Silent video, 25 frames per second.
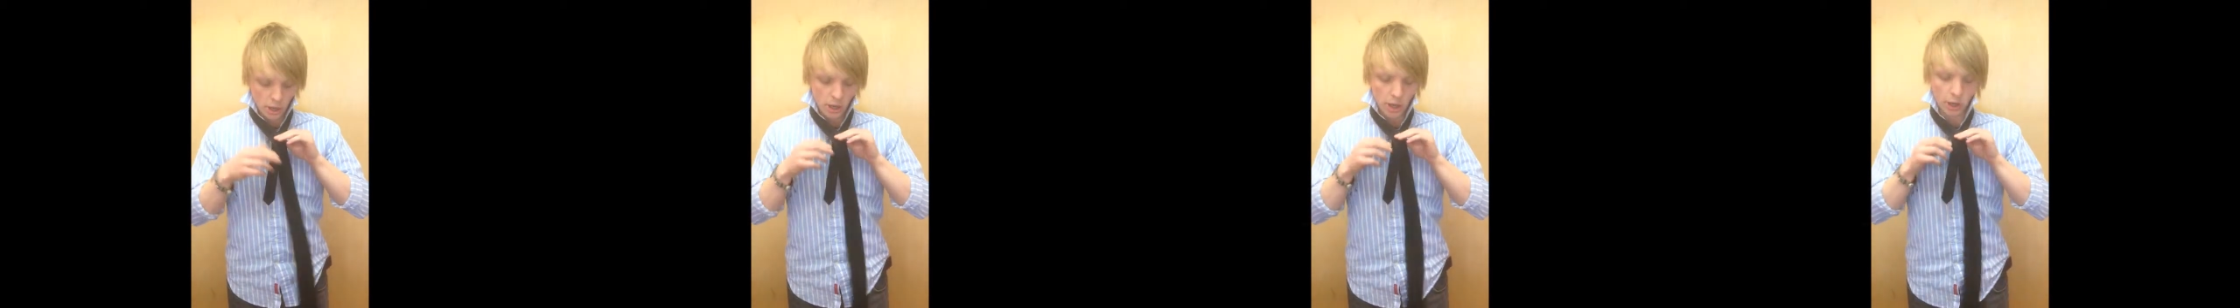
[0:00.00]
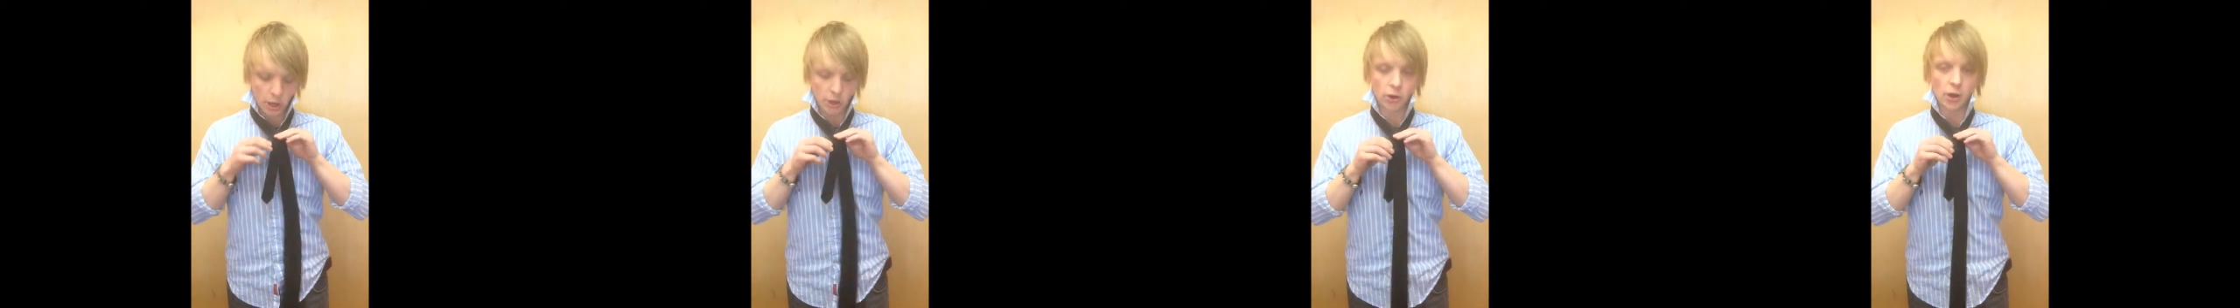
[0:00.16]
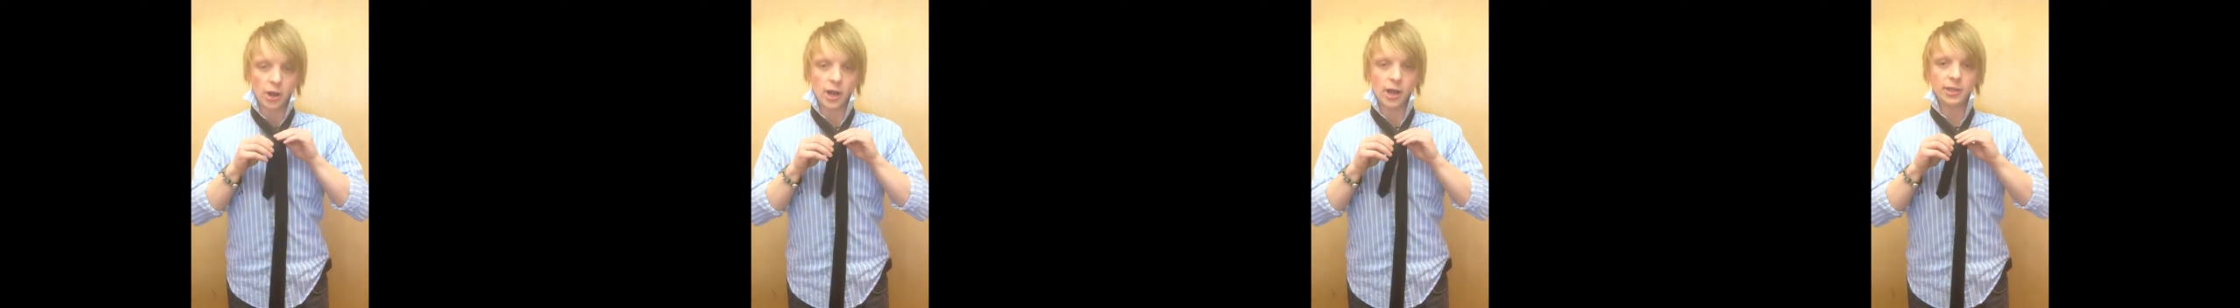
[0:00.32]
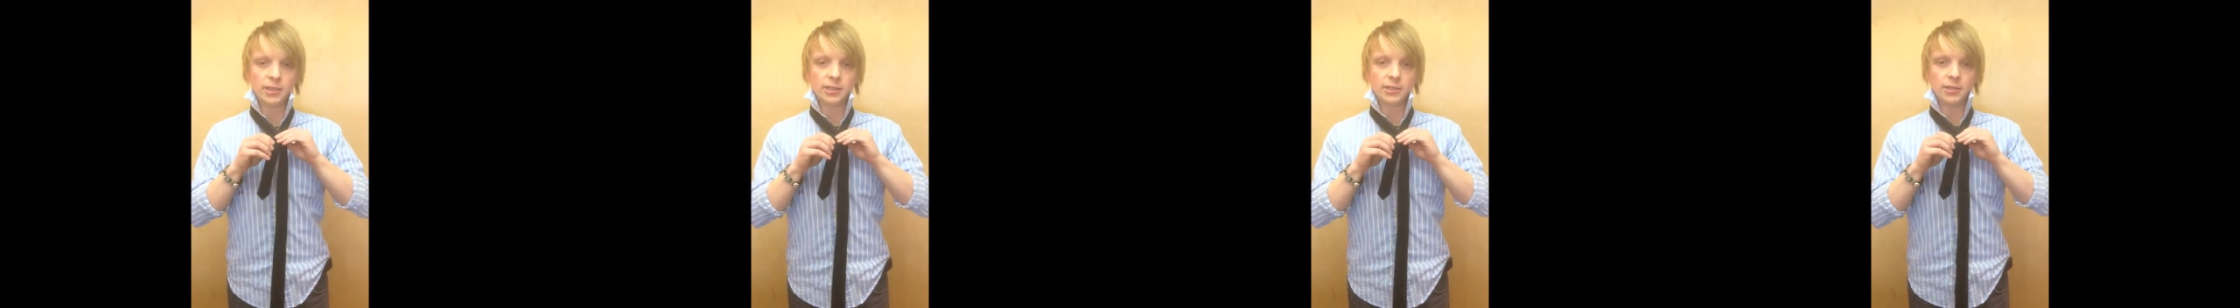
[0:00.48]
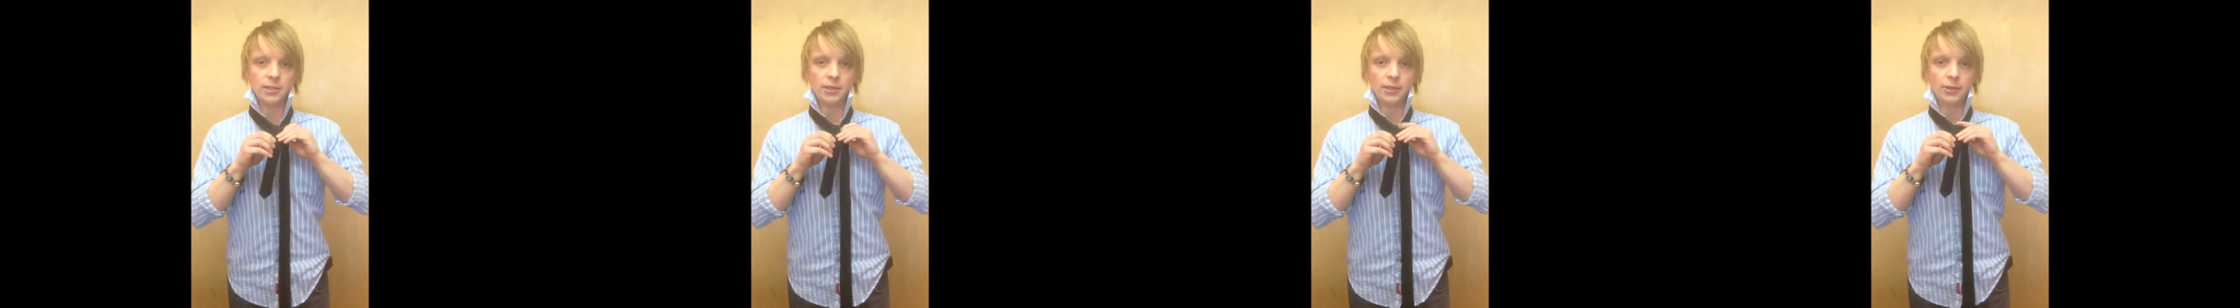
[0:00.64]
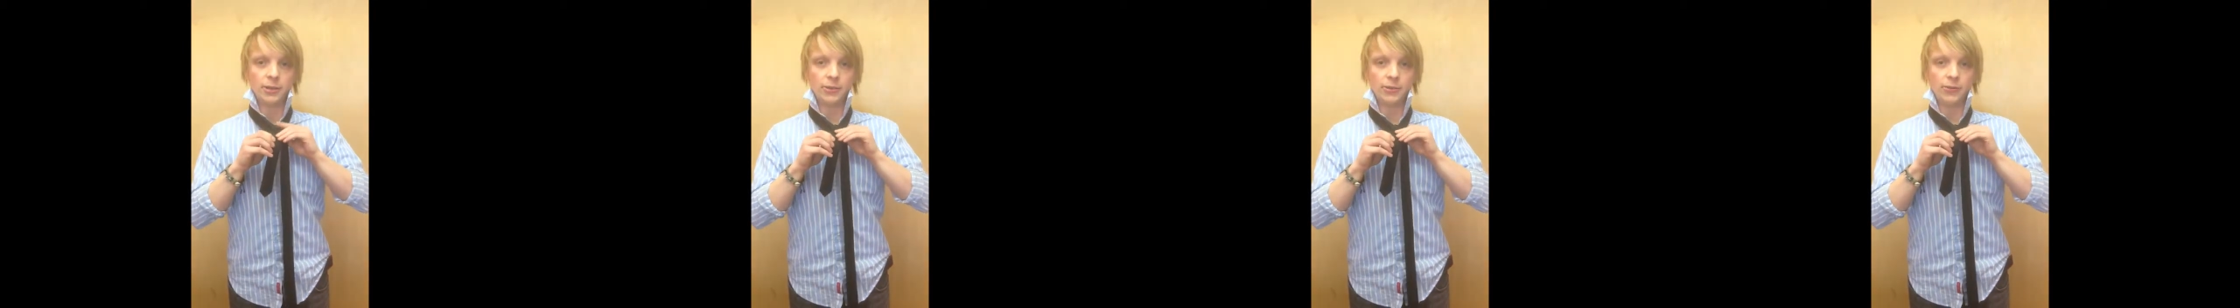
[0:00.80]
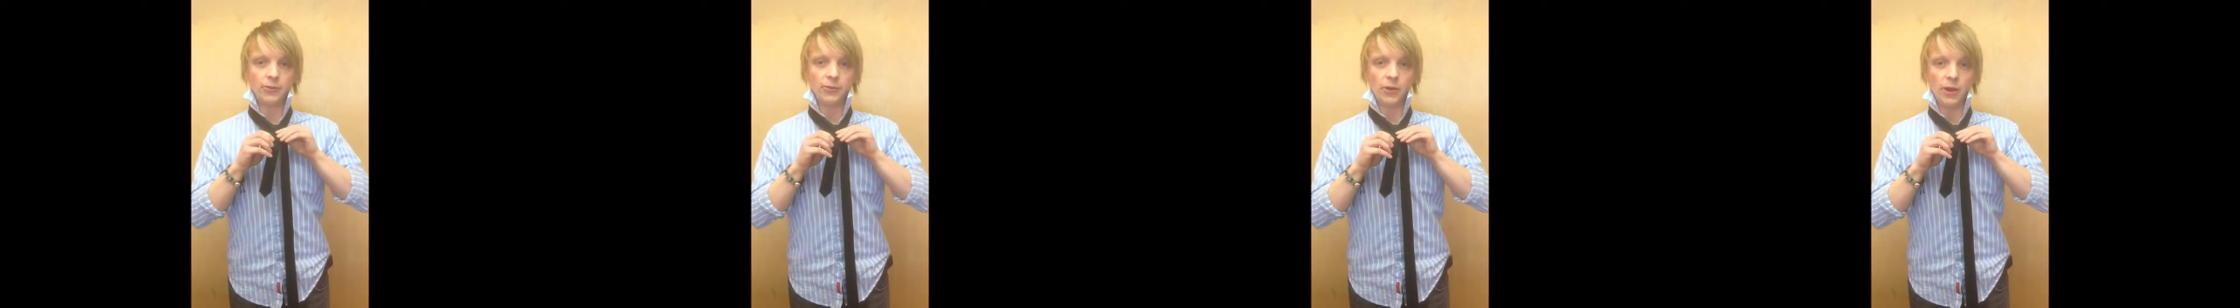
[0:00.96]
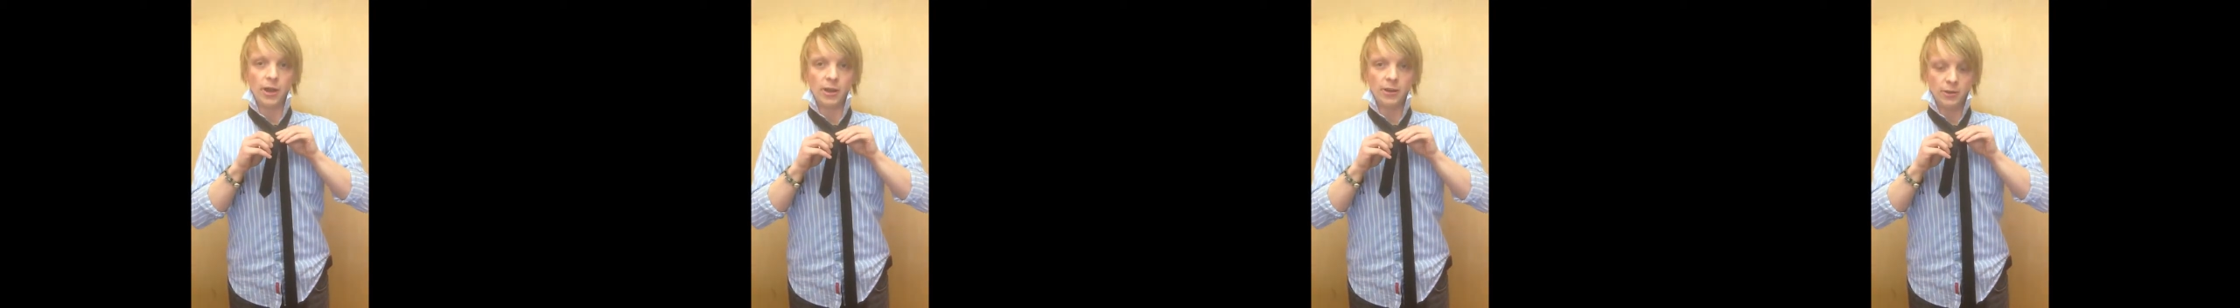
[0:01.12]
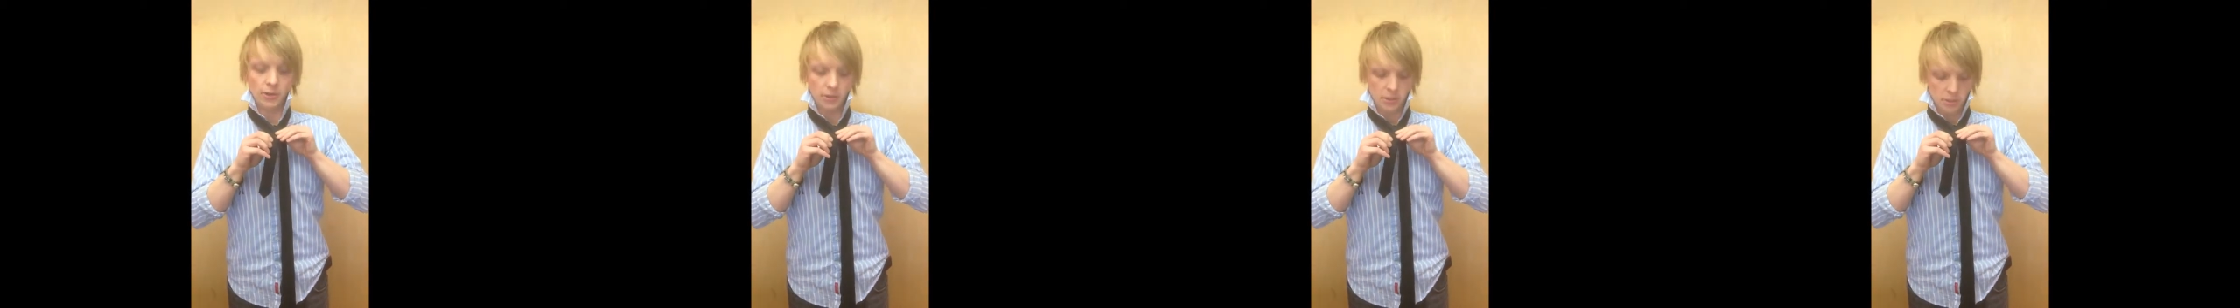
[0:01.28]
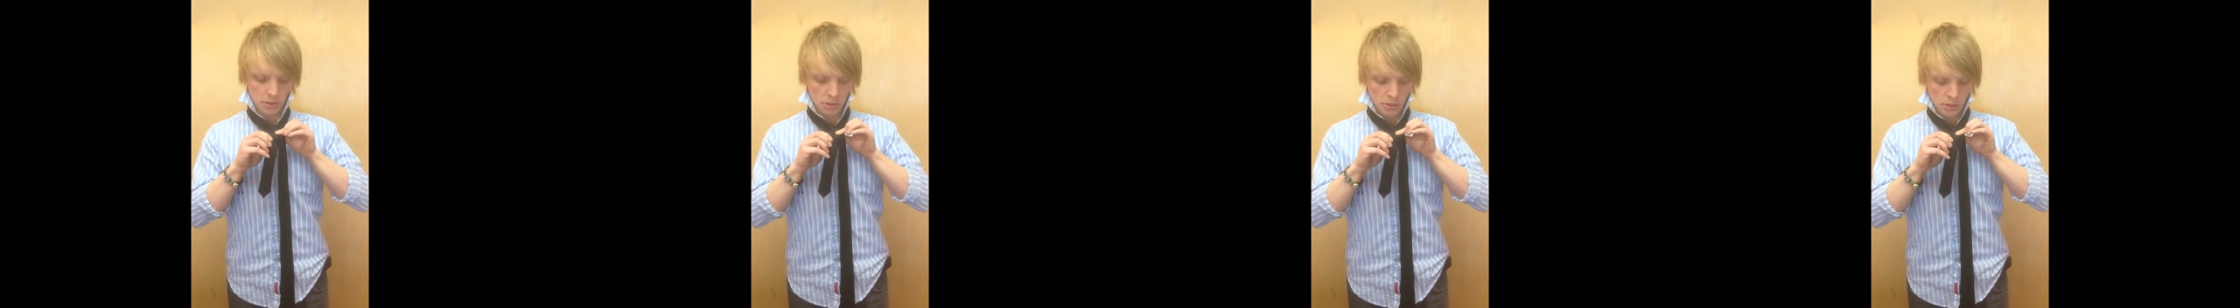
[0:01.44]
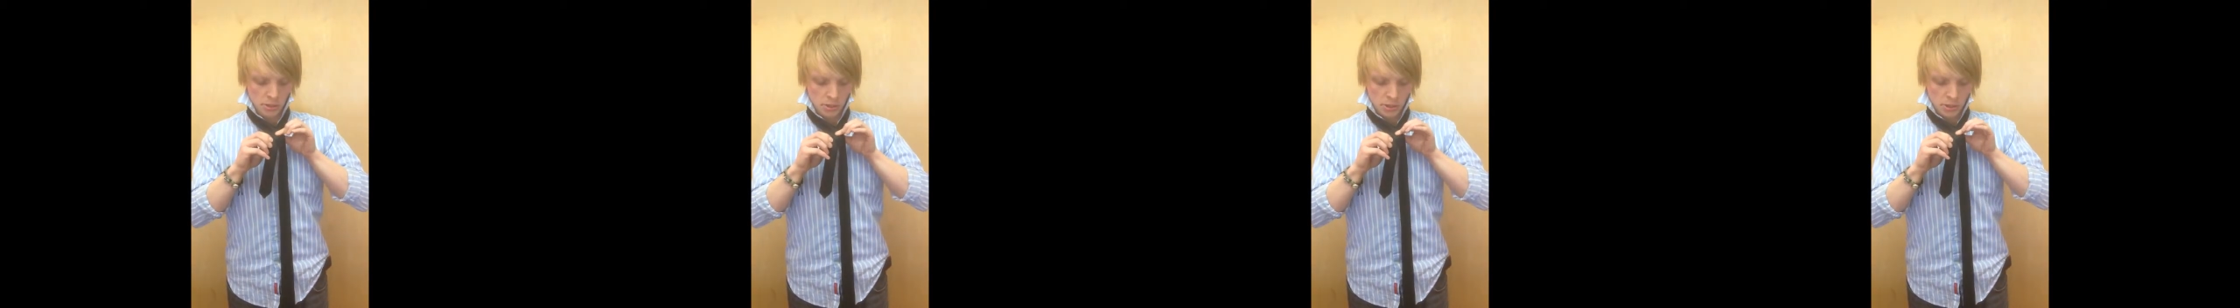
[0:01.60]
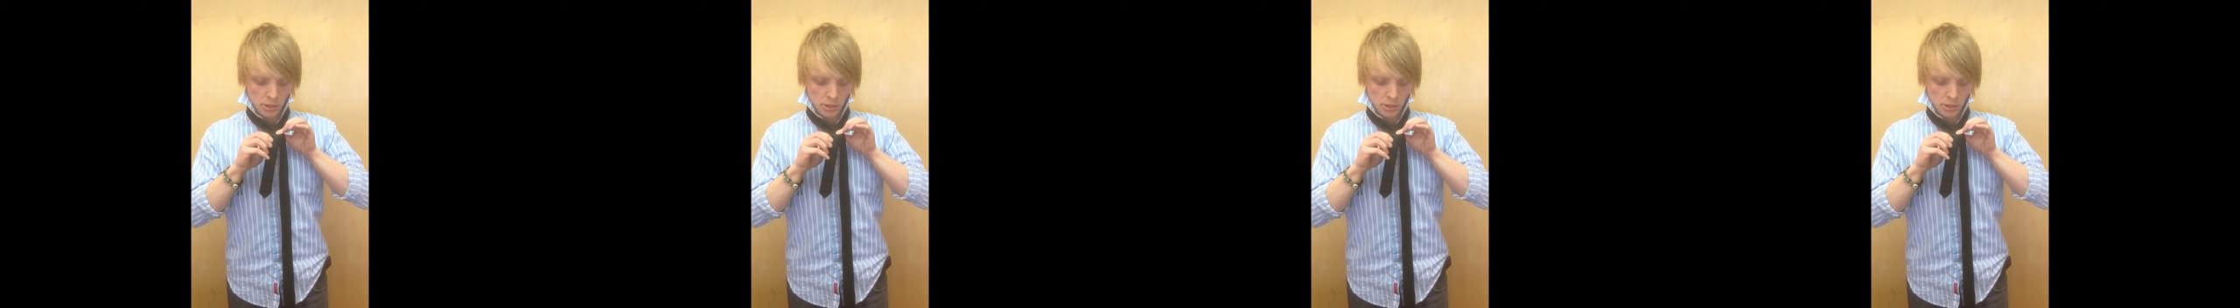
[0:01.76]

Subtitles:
across the front,